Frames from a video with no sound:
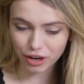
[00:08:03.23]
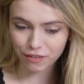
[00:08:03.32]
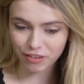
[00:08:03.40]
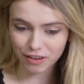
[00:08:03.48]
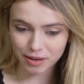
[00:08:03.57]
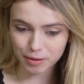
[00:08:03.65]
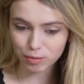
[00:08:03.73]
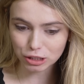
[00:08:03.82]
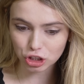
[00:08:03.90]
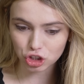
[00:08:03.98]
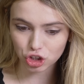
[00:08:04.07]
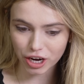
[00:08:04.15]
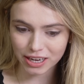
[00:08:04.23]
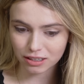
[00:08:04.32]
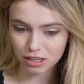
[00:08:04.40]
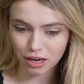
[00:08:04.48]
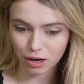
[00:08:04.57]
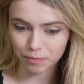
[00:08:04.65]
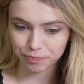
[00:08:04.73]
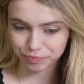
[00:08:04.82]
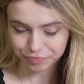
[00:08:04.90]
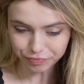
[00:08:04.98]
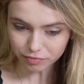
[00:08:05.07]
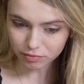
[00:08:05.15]
that if I'm able to trade,
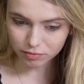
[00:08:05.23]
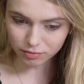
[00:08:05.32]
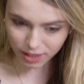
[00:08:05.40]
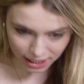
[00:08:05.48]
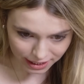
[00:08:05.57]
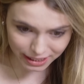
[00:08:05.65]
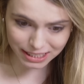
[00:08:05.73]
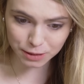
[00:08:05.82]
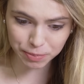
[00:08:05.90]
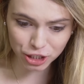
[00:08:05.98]
this